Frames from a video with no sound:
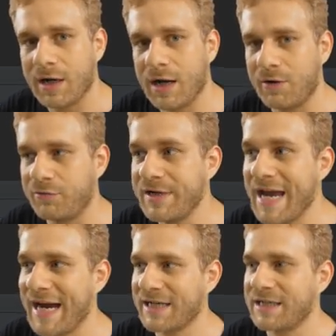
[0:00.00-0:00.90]

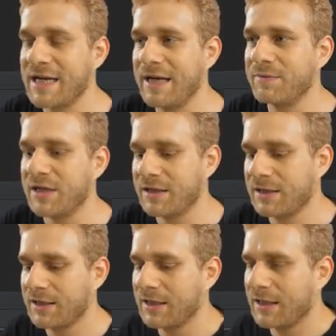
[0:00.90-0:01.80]
React named
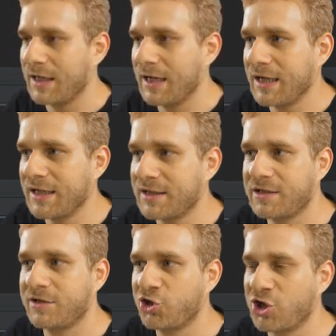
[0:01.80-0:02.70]
it.
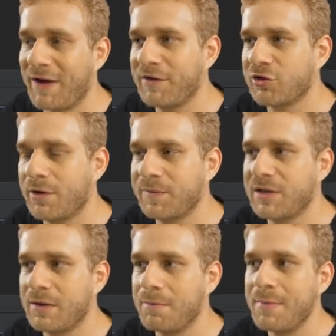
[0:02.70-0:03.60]
It's
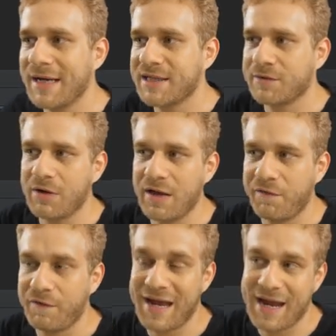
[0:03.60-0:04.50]
JavaScript mixed
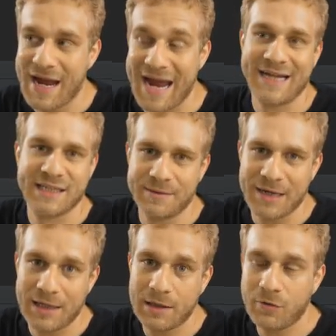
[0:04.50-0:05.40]
with
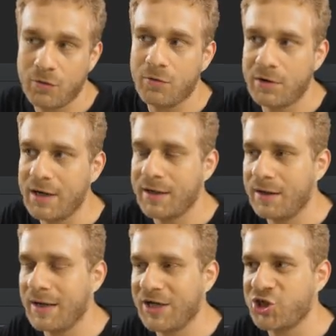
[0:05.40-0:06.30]
XML or
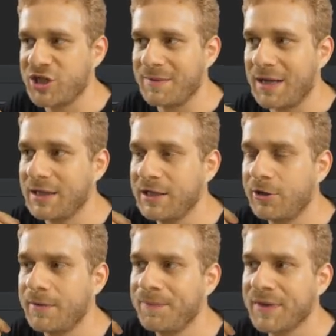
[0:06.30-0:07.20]
HTML
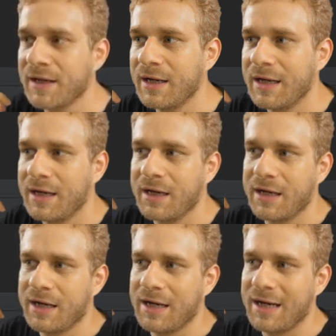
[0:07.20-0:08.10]
here.
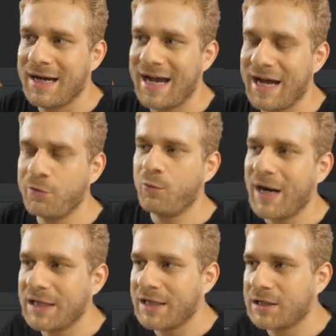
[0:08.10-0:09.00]
And
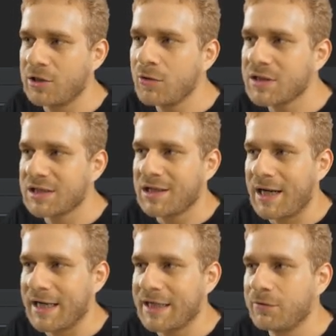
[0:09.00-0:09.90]
while it looks
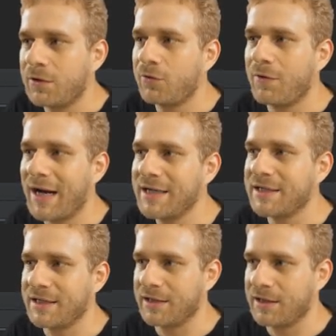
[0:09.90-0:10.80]
like we're
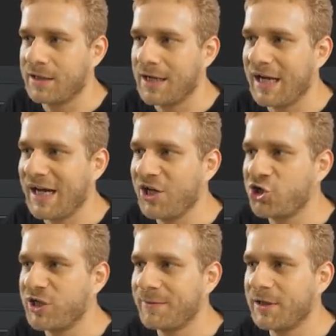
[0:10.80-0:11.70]
writing
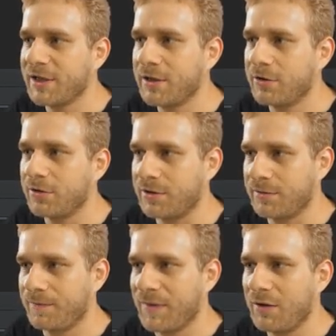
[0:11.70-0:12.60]
HTML code,
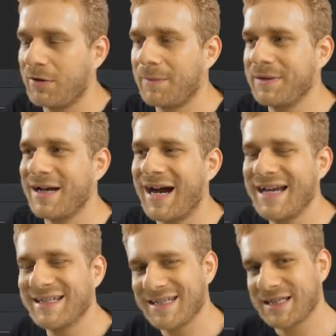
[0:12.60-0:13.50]
well,
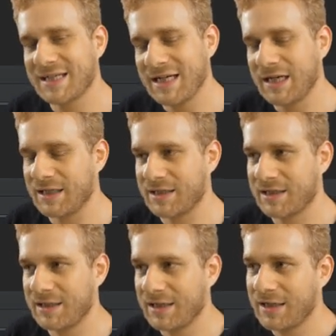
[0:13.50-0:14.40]
behind the
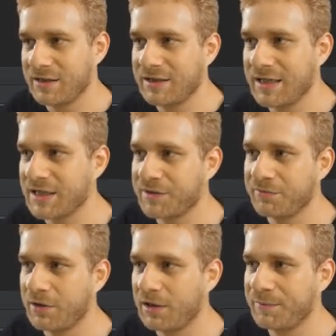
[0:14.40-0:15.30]
scenes, this
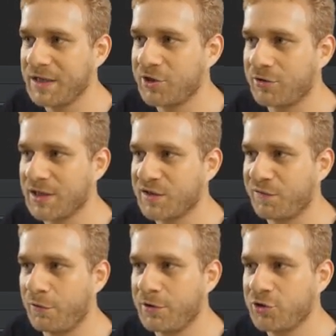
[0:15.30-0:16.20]
will be
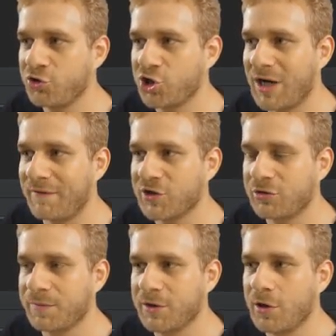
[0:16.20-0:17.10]
transferred to
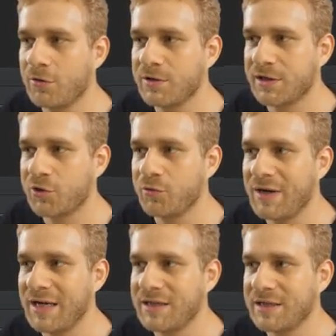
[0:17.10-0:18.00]
JavaScript code
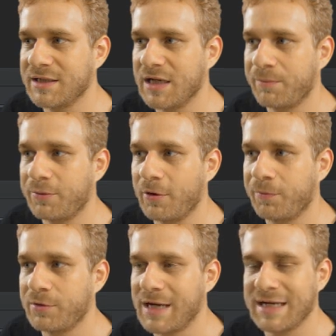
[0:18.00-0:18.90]
creating the
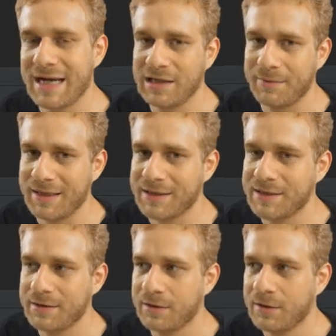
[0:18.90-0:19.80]
appropriate
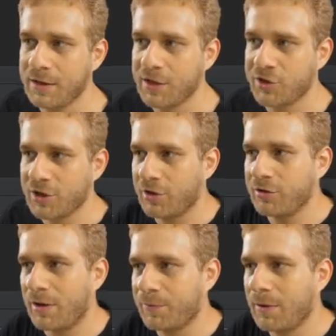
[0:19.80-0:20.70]
elements. So
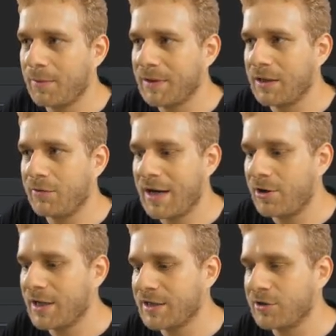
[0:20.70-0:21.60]
you are probably
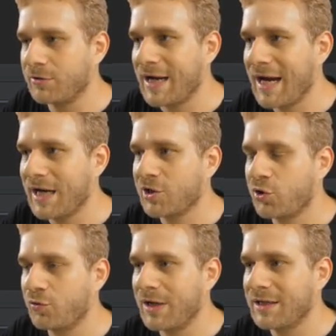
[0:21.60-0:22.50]
aware that you can
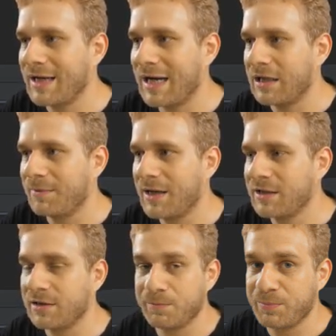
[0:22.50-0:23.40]
create an
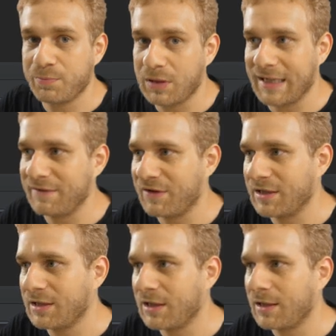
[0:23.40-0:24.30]
element in plain
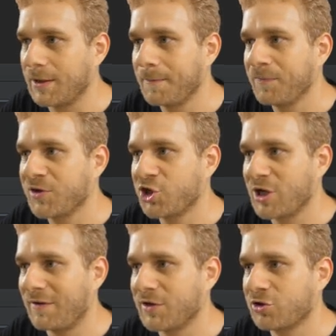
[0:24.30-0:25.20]
vanilla
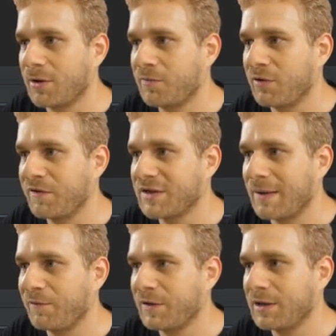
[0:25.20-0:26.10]
JavaScript with
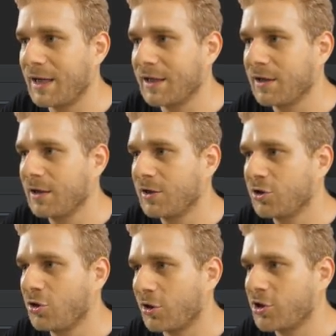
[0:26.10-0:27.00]
something like
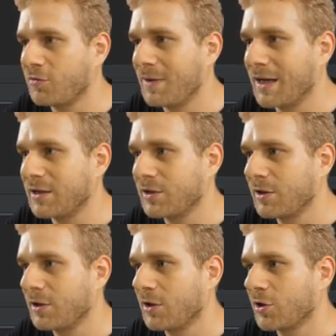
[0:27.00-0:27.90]
document